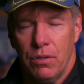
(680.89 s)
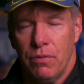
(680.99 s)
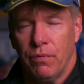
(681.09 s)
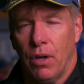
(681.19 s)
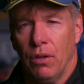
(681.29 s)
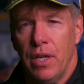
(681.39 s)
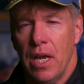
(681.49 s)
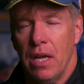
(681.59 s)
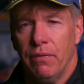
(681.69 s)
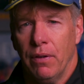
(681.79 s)
It's followed the
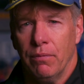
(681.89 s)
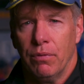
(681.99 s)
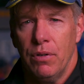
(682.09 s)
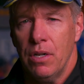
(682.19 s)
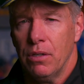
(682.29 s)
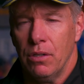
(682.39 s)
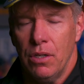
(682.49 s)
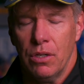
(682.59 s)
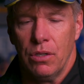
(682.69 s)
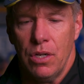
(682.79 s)
AFM for years
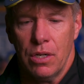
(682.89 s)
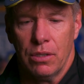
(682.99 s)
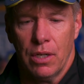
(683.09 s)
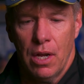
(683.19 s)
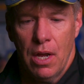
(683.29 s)
and years and years.